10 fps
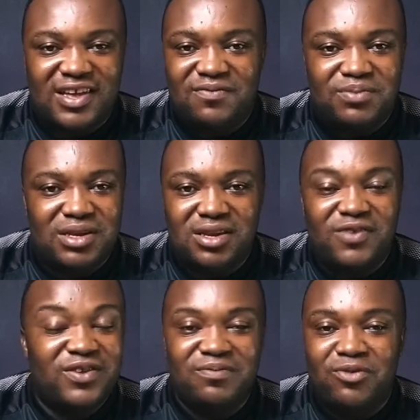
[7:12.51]
have been,
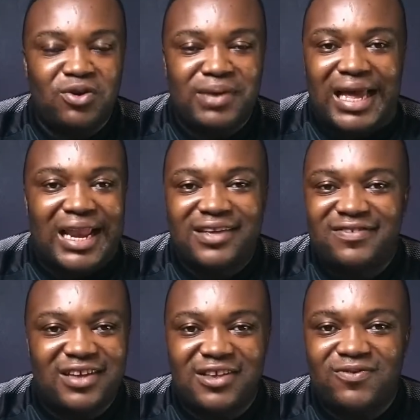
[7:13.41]
even on my
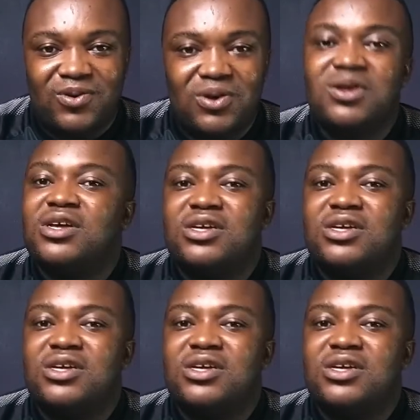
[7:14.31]
Galaxy S4,